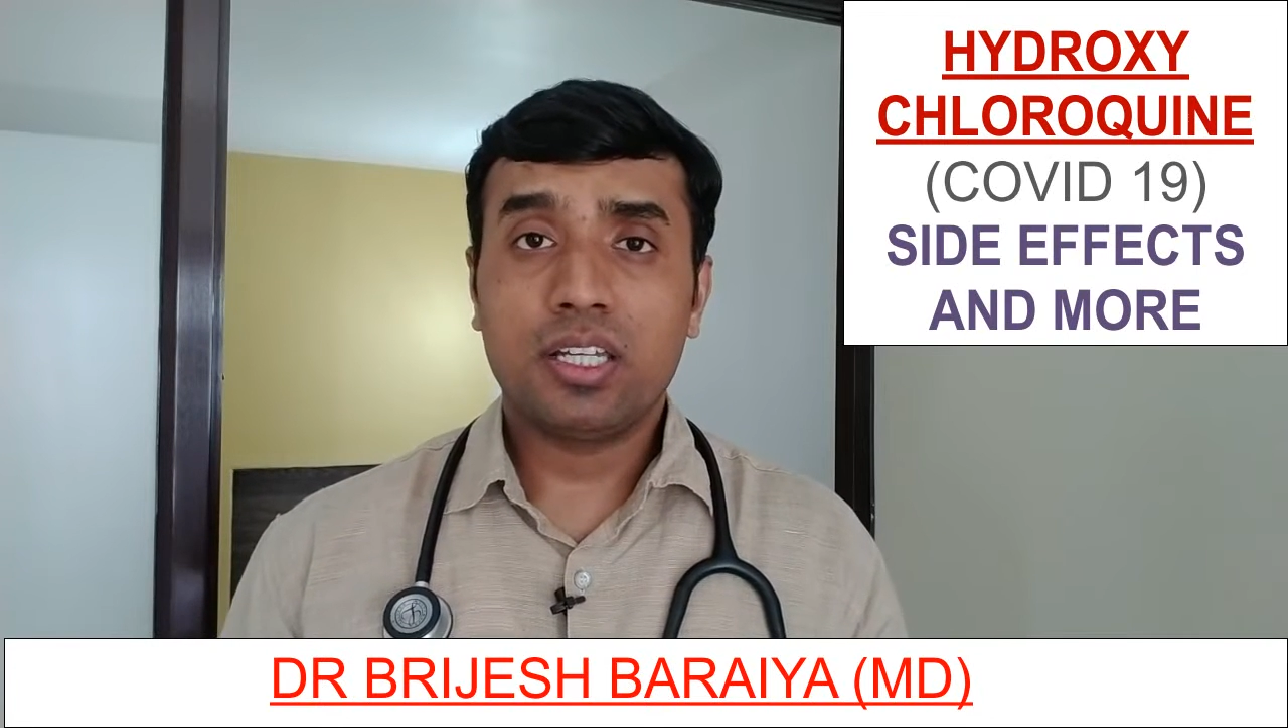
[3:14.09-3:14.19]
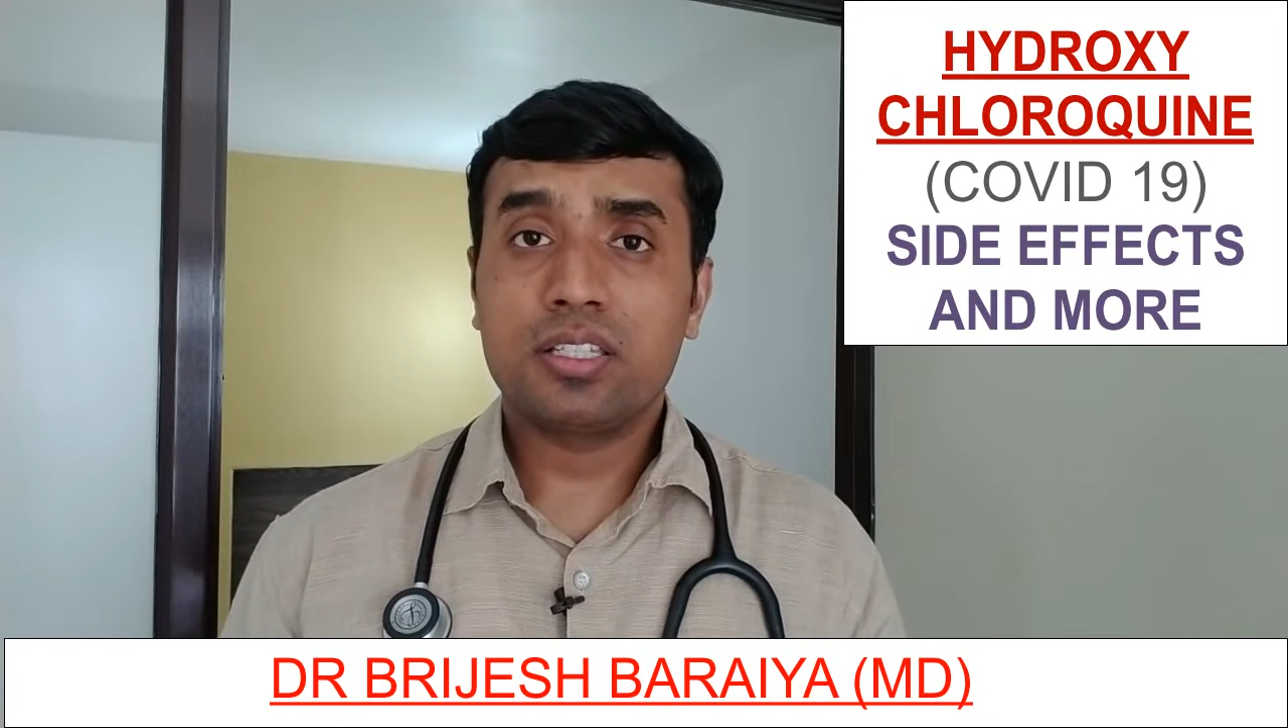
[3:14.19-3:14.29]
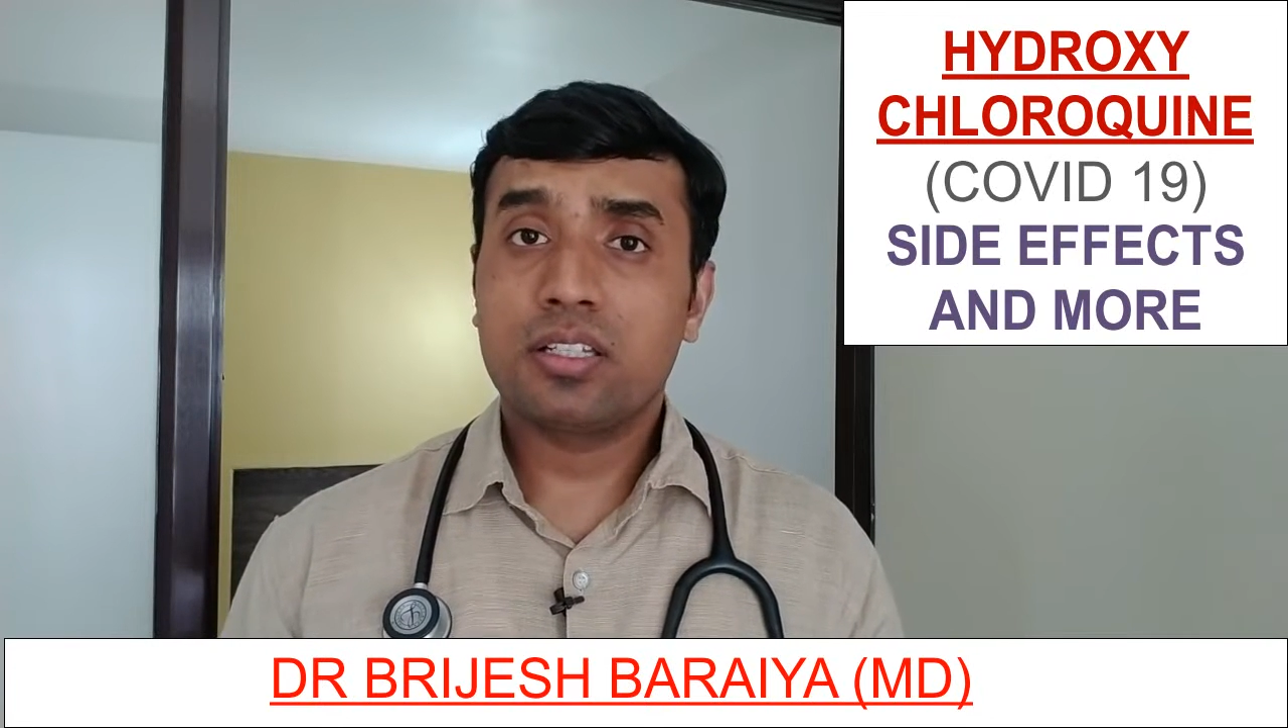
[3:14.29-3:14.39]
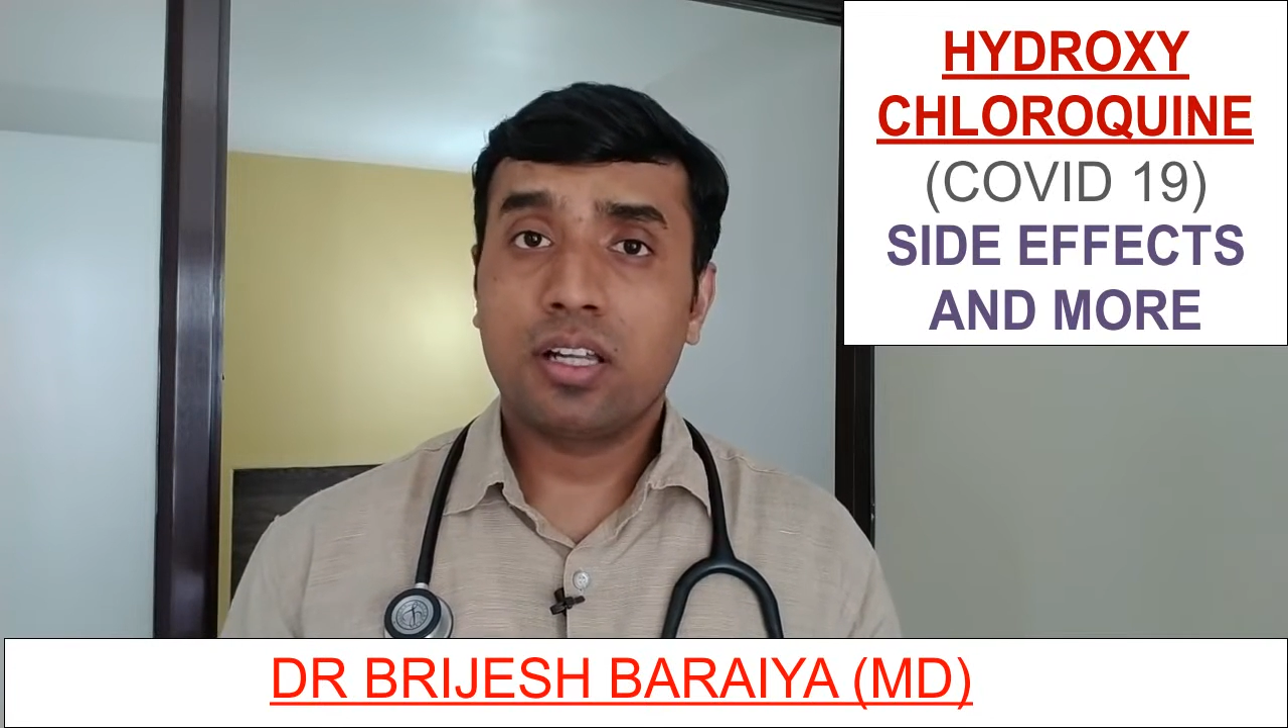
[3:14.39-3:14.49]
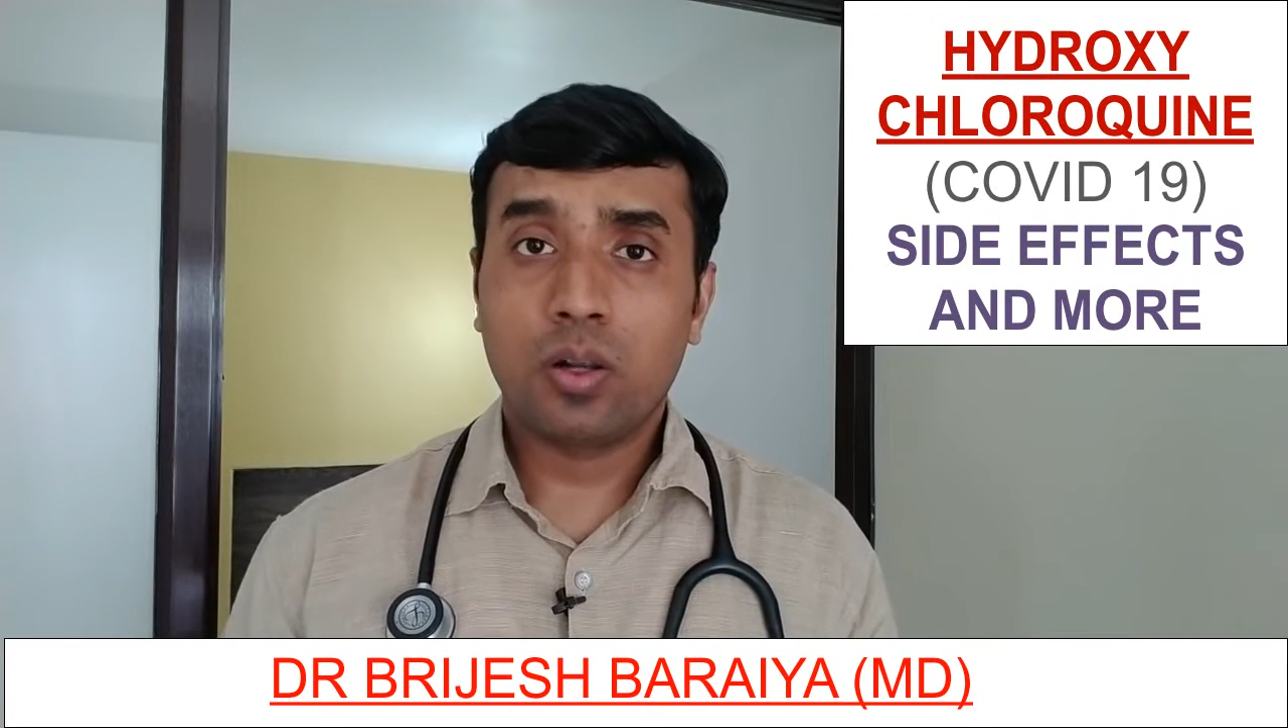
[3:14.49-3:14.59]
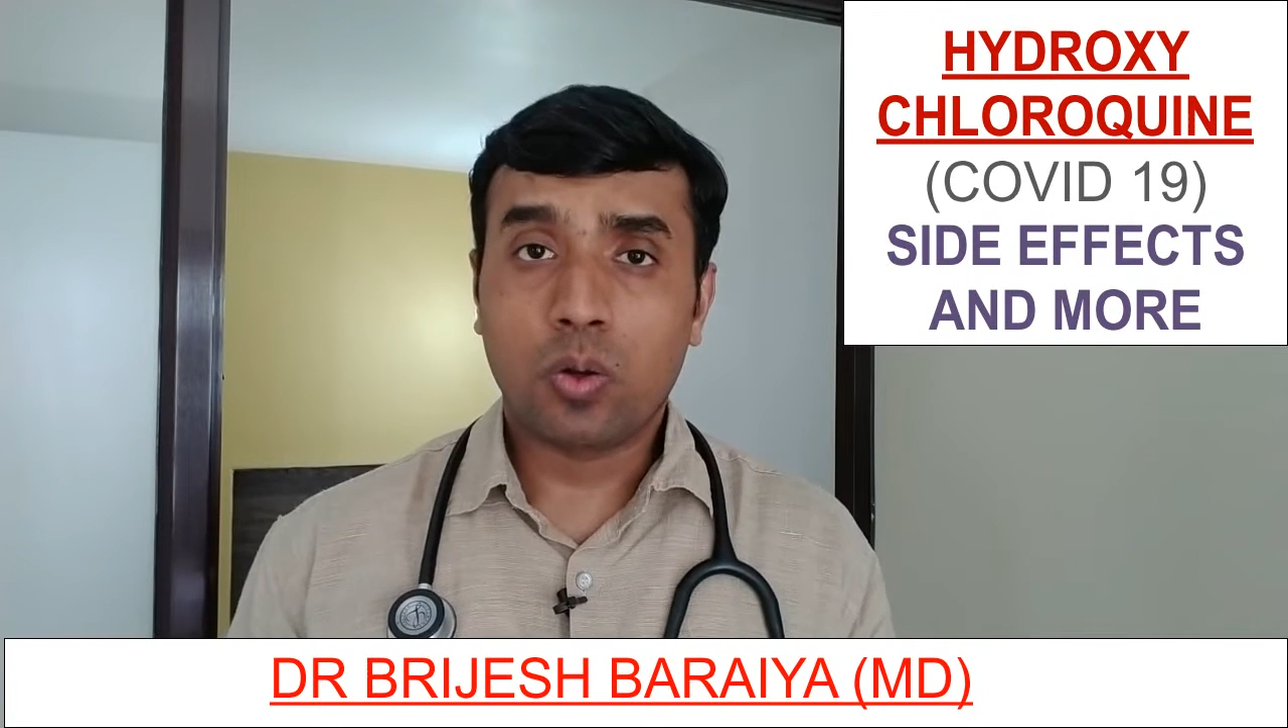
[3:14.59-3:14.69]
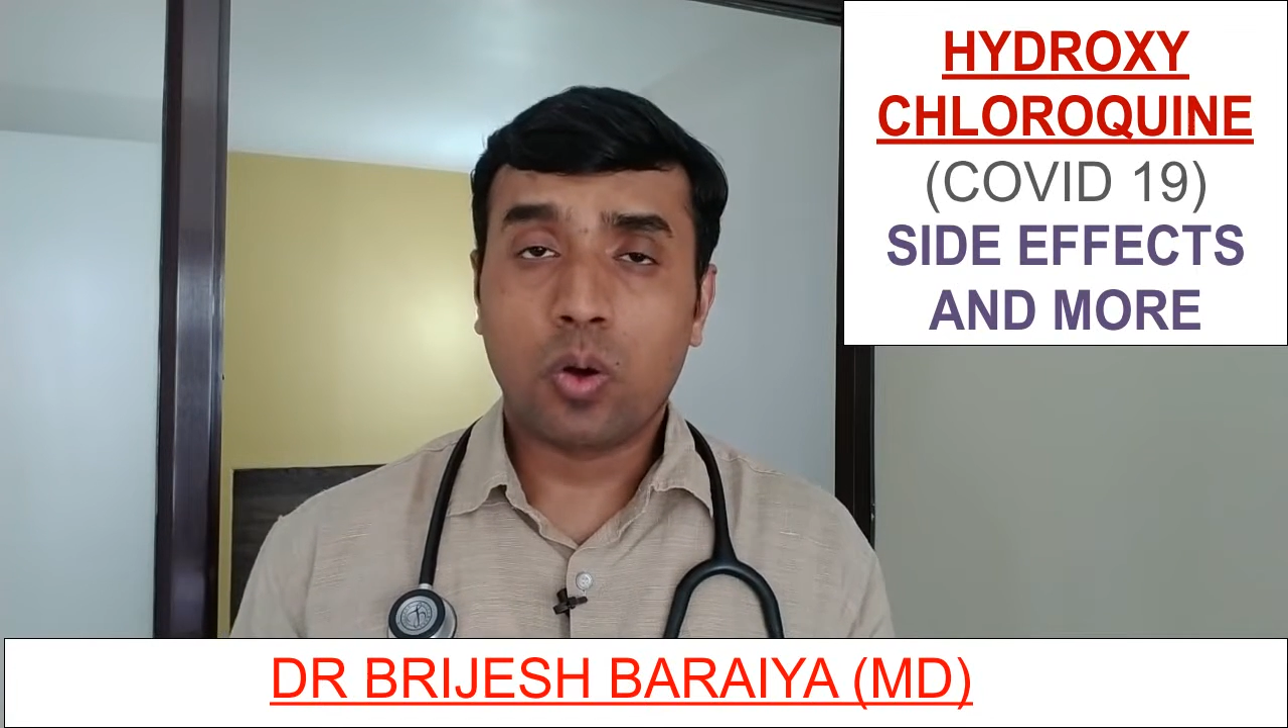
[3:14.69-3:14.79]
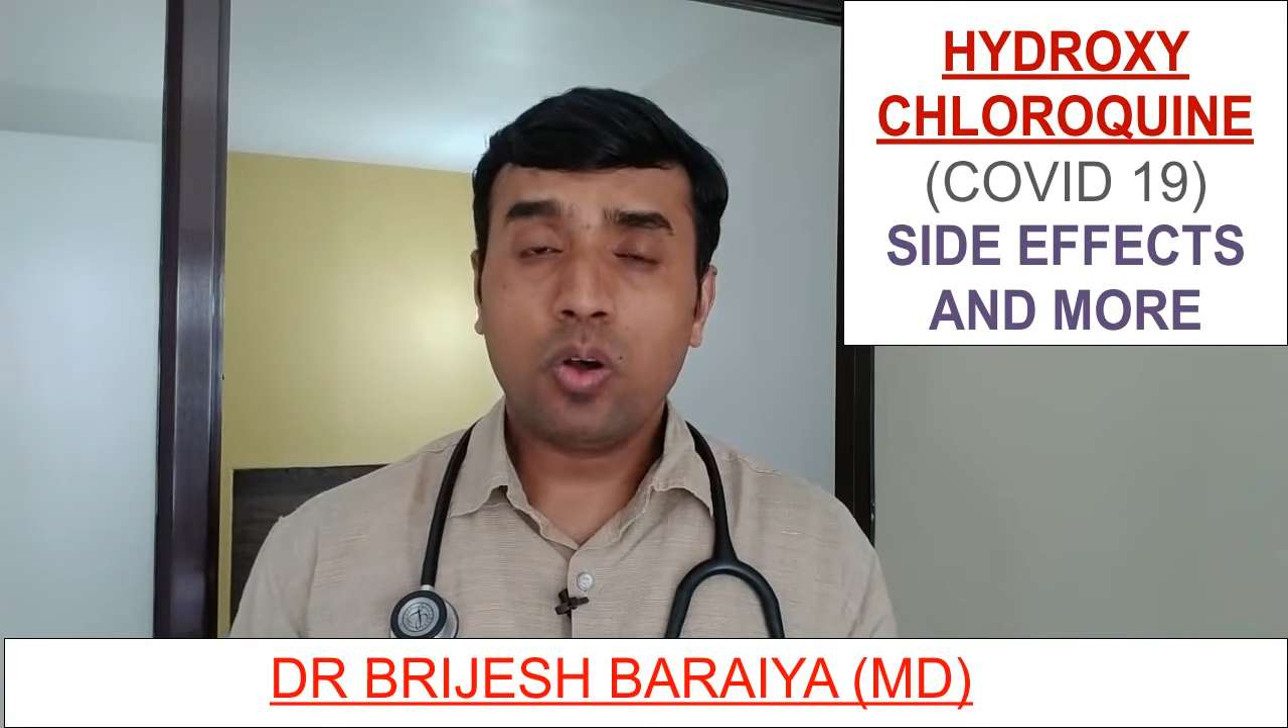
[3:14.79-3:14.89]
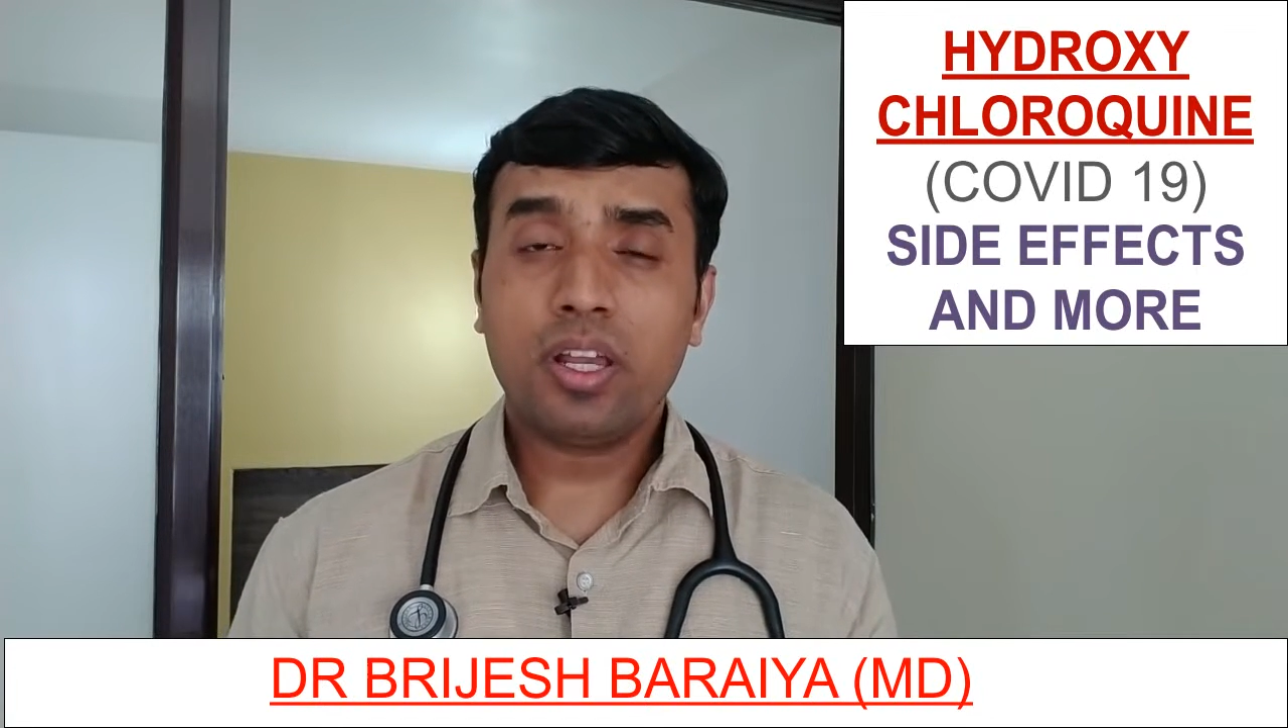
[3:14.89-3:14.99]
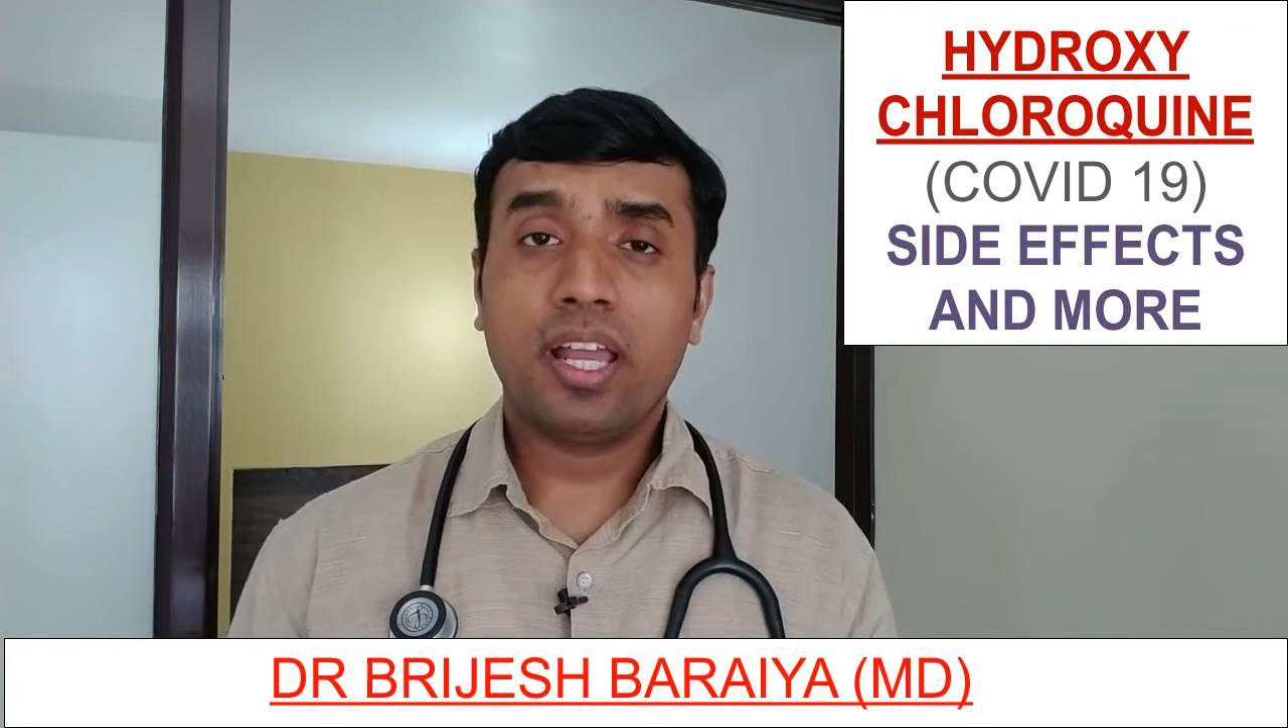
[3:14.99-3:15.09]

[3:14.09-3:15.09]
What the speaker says: is long